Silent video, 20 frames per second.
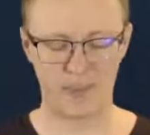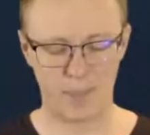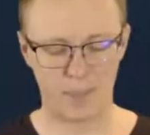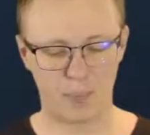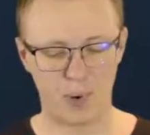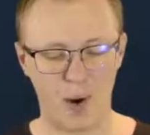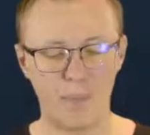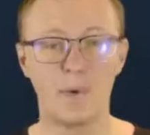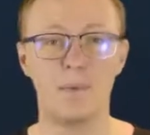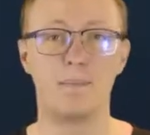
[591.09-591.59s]
The
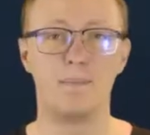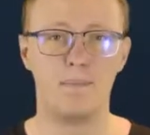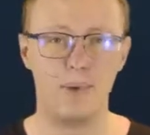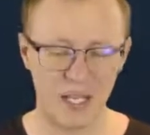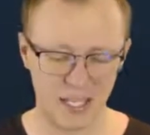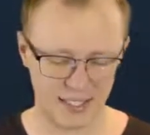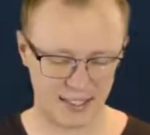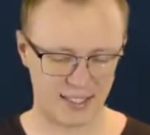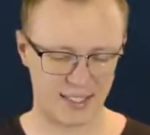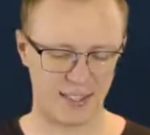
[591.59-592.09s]

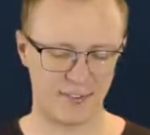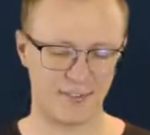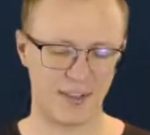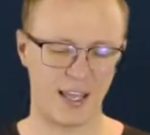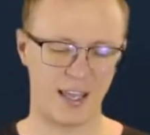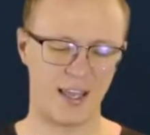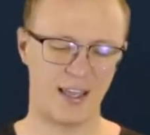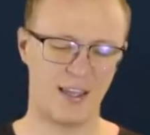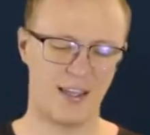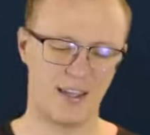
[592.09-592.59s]
probability
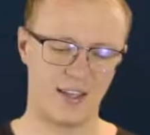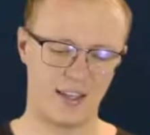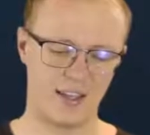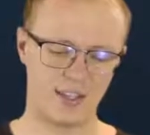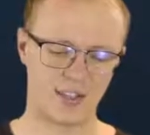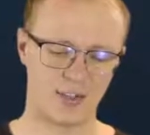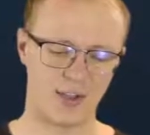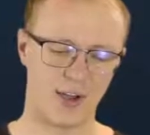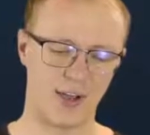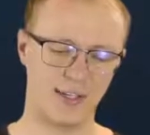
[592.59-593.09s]
there
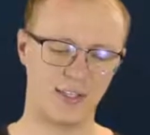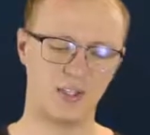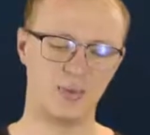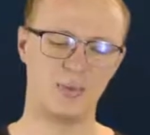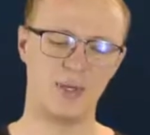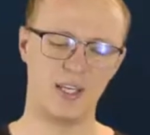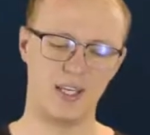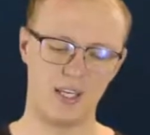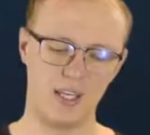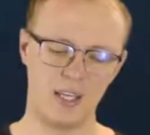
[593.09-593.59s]
is going to
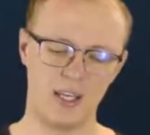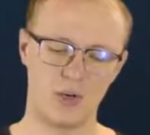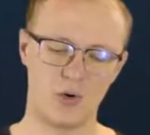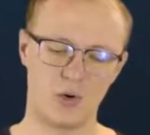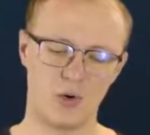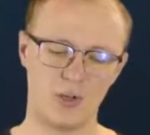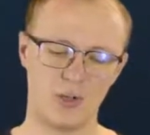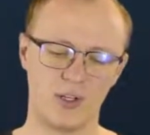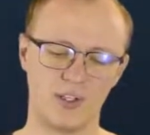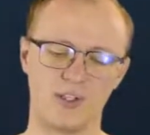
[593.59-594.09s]
be
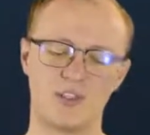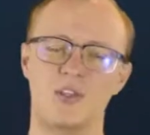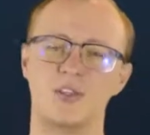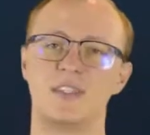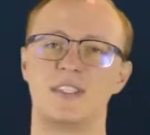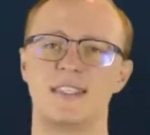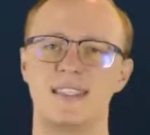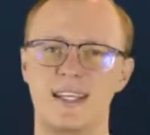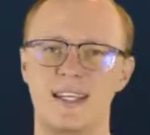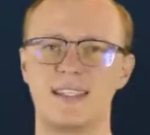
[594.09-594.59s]
equal equal to
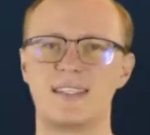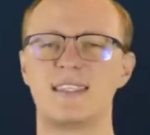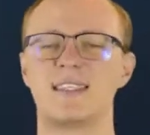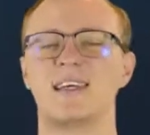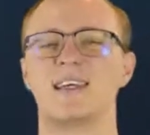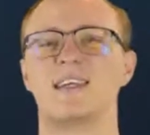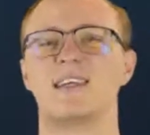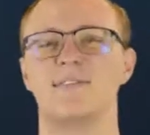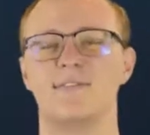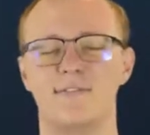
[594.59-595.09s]
6
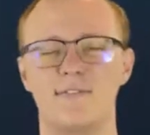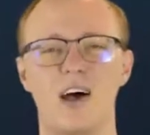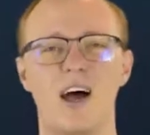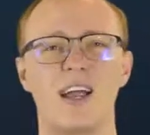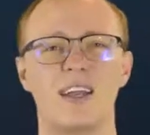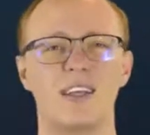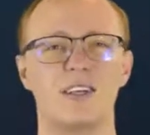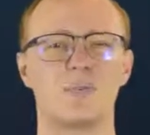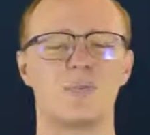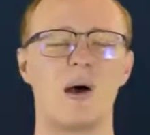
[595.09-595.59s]

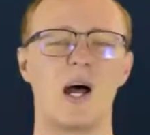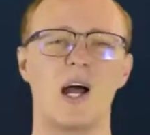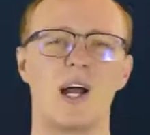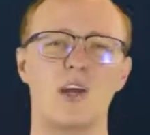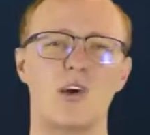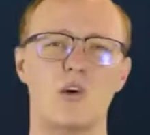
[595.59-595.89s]
divided by